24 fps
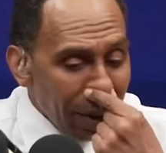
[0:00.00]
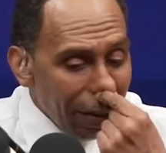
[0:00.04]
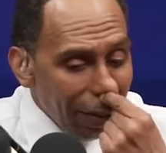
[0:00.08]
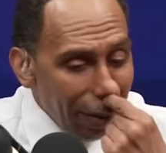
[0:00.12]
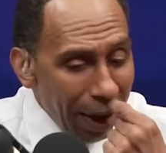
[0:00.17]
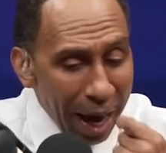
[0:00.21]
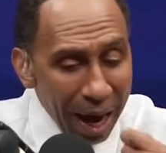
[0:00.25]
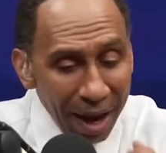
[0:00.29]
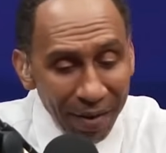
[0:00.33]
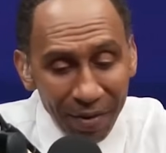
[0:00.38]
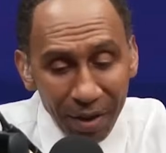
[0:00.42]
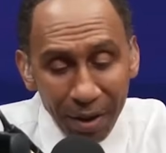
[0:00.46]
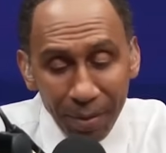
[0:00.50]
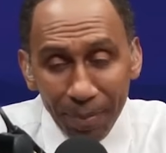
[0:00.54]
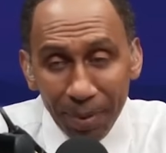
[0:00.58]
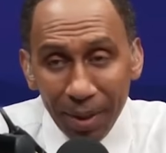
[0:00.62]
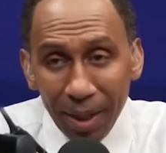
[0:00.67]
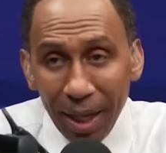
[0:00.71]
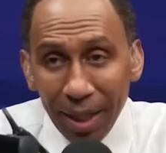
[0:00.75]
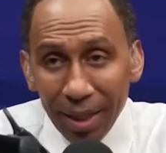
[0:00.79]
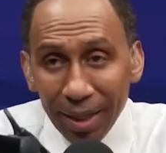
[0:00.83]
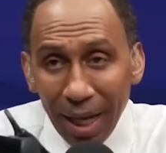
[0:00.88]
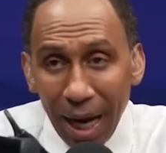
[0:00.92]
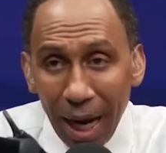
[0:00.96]
Five
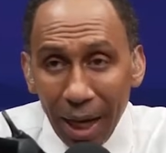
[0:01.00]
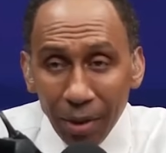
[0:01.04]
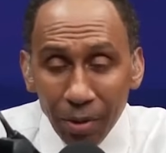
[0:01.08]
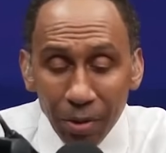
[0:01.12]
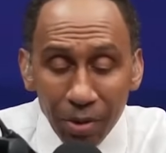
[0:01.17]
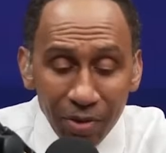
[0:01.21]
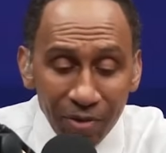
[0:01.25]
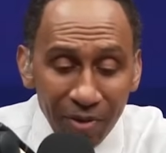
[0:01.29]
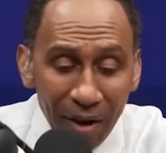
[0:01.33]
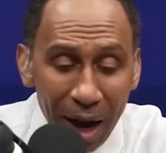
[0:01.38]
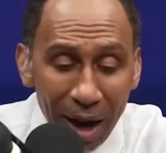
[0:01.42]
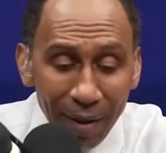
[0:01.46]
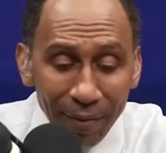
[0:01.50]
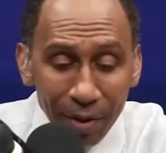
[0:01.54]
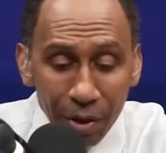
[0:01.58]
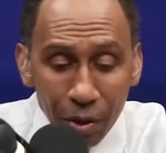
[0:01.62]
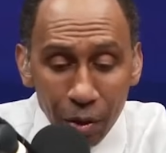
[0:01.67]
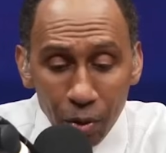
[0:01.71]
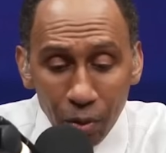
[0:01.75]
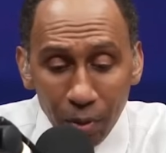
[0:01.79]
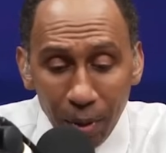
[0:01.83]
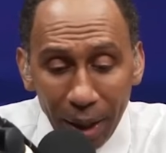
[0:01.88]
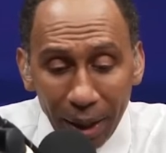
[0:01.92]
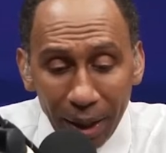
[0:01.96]
NBA titles,
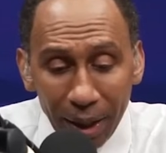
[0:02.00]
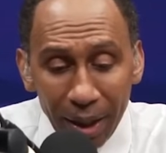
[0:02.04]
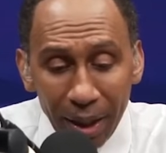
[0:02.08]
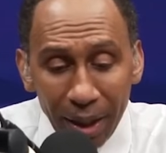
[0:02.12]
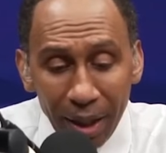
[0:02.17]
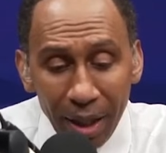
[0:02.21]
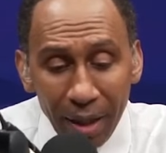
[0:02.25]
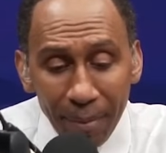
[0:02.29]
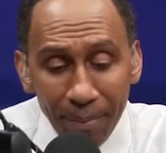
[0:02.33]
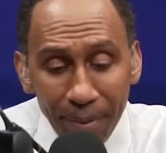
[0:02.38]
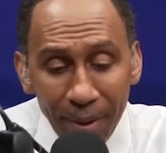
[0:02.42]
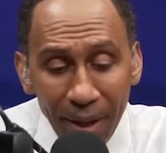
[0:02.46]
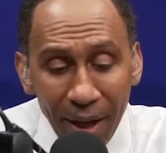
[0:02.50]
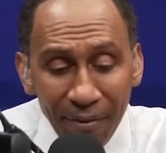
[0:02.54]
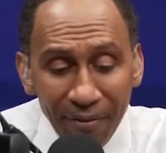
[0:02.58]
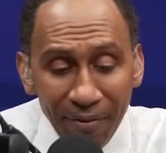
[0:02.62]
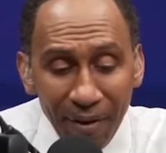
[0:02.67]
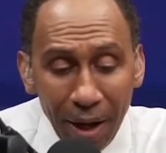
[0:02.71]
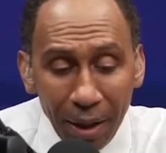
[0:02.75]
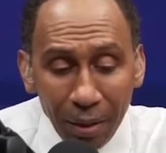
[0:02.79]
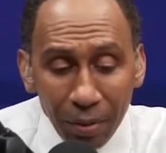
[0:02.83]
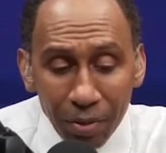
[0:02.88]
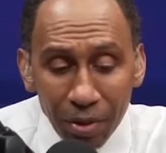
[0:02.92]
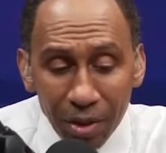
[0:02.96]
5-2 record in NBA
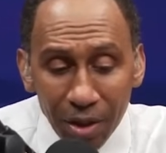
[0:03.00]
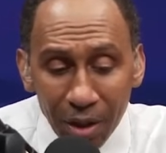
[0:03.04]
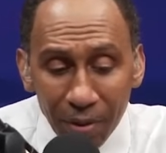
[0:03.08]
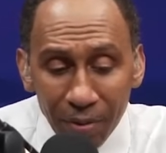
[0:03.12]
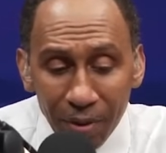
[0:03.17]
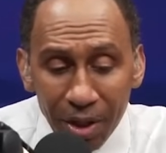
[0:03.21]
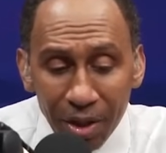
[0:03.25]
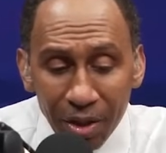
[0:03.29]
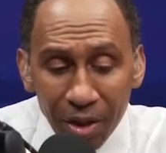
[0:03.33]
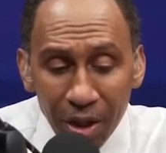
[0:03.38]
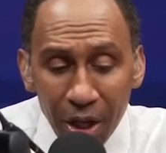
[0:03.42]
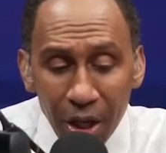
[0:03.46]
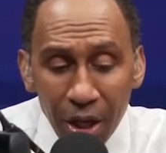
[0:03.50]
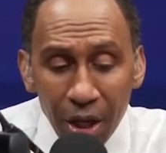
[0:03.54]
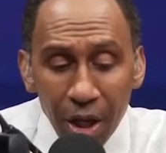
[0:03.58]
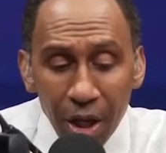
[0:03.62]
Finals Series.